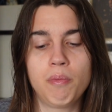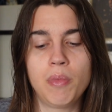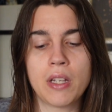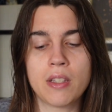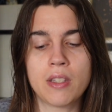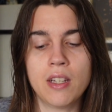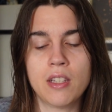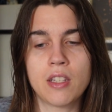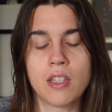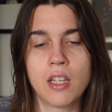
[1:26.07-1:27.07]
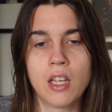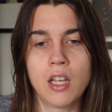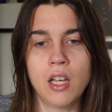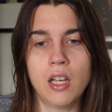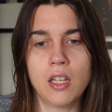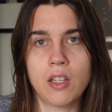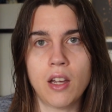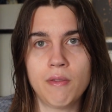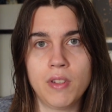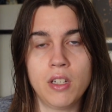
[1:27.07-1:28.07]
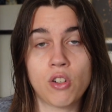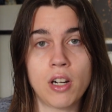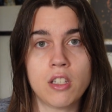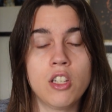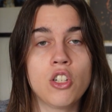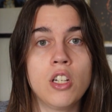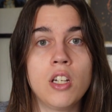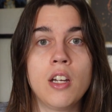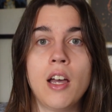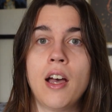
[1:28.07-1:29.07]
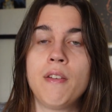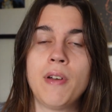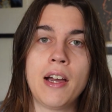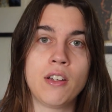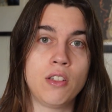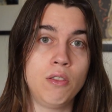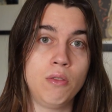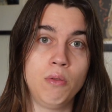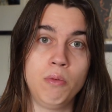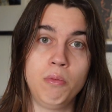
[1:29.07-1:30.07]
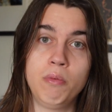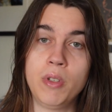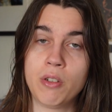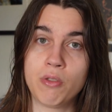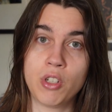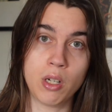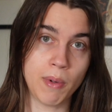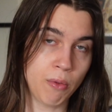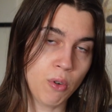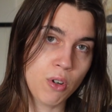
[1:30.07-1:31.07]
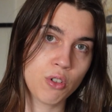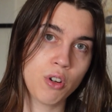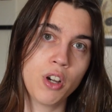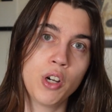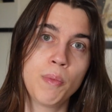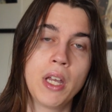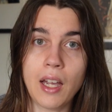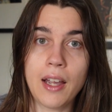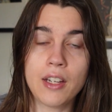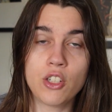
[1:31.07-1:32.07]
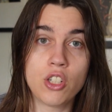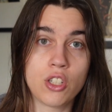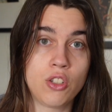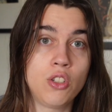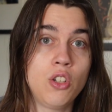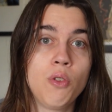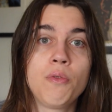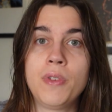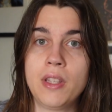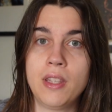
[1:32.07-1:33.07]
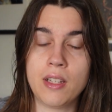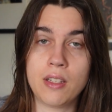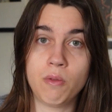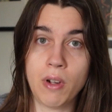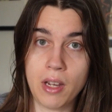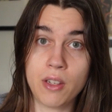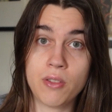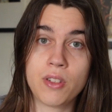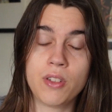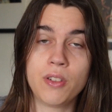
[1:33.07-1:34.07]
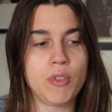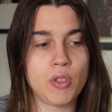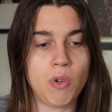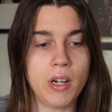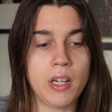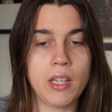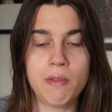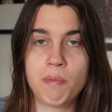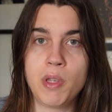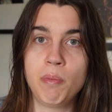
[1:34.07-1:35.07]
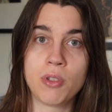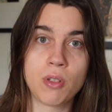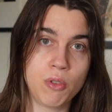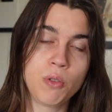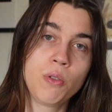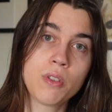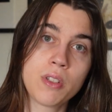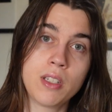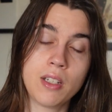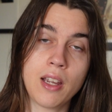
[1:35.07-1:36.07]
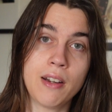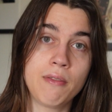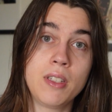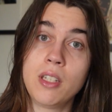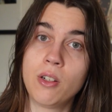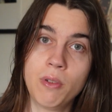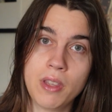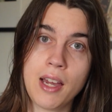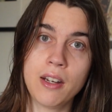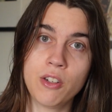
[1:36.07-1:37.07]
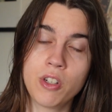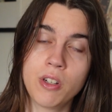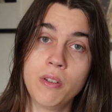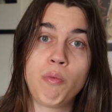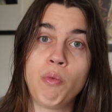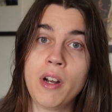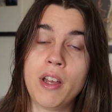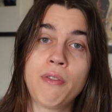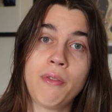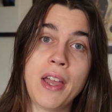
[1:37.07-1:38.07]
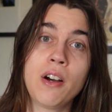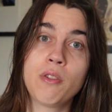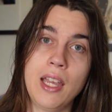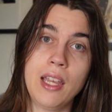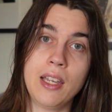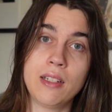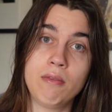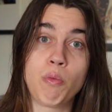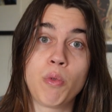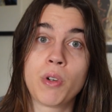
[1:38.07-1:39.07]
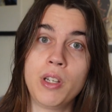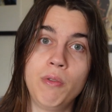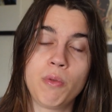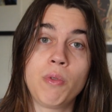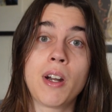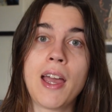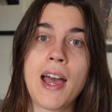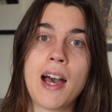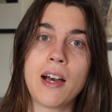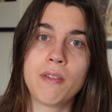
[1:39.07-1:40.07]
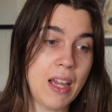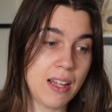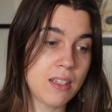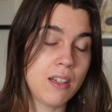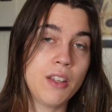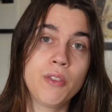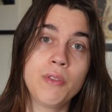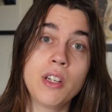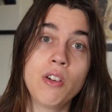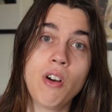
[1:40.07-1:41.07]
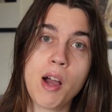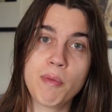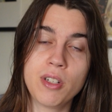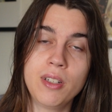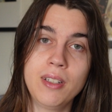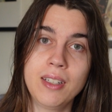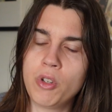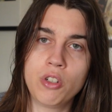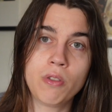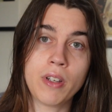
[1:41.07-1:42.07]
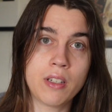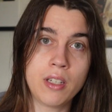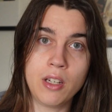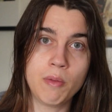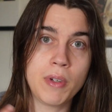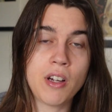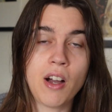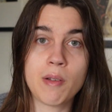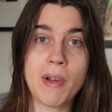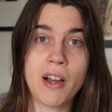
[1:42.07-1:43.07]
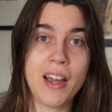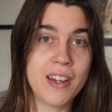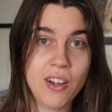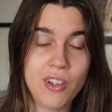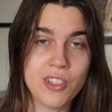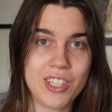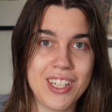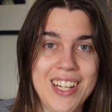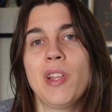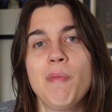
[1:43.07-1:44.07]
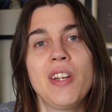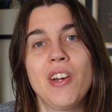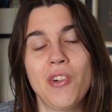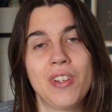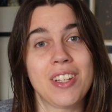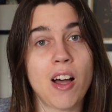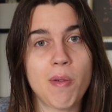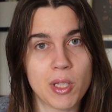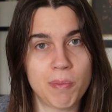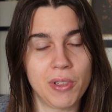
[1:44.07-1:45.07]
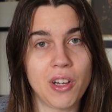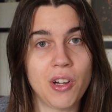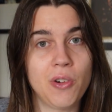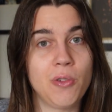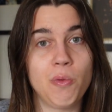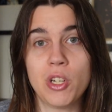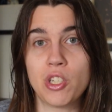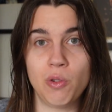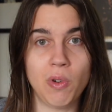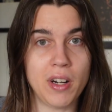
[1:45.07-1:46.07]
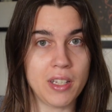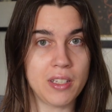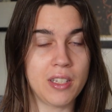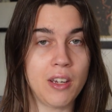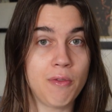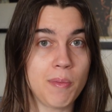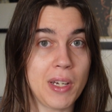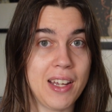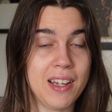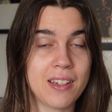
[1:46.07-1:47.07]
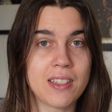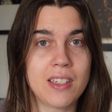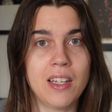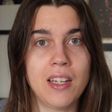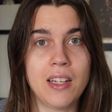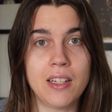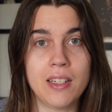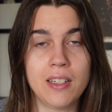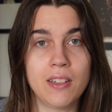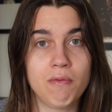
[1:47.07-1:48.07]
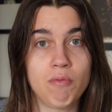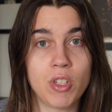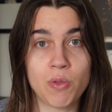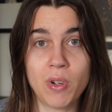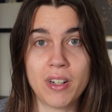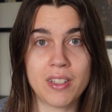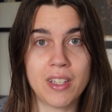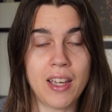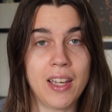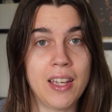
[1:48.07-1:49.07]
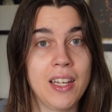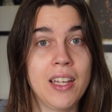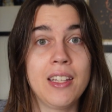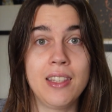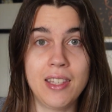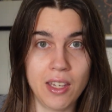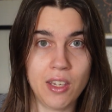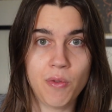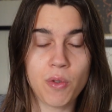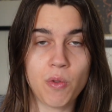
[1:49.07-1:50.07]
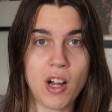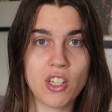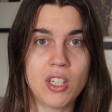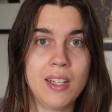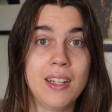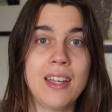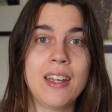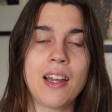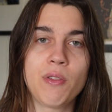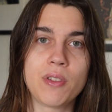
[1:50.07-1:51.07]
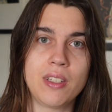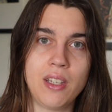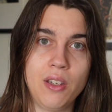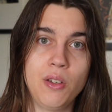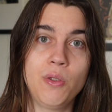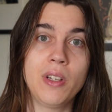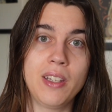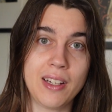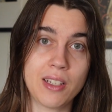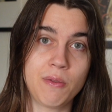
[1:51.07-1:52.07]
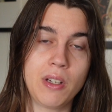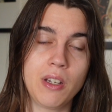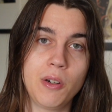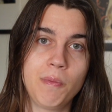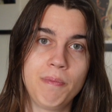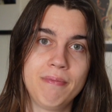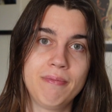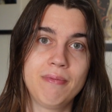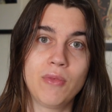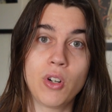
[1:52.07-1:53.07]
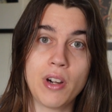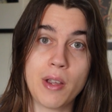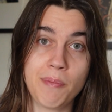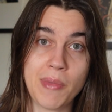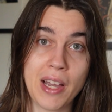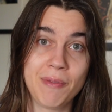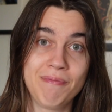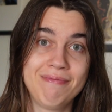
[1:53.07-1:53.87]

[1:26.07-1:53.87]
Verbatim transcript: Because since I've detransitioned, I've had to, you know, change my wardrobe. I just don't fit things the way I used to. Just wanted to give people some tools to kind of deal with that issue, what I found and working with what I have. That's another video option. Would you like to hear me talk about ideology? Let me know in the comments below what you want to see from me next. And just want to say thank you for watching, and I will see you in the next video. All right, bye.